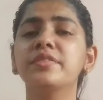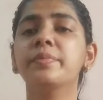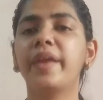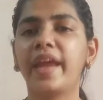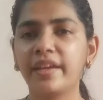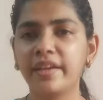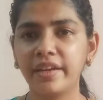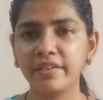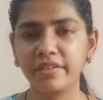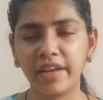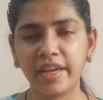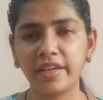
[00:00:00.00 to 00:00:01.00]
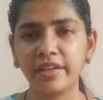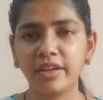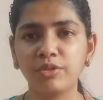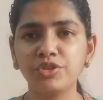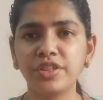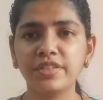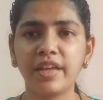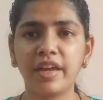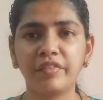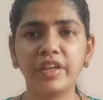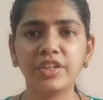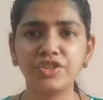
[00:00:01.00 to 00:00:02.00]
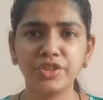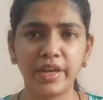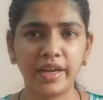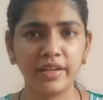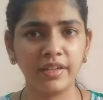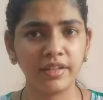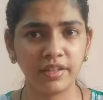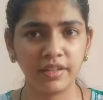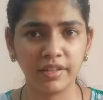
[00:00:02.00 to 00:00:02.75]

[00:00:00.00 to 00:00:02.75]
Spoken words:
pregnant right now, she's having a child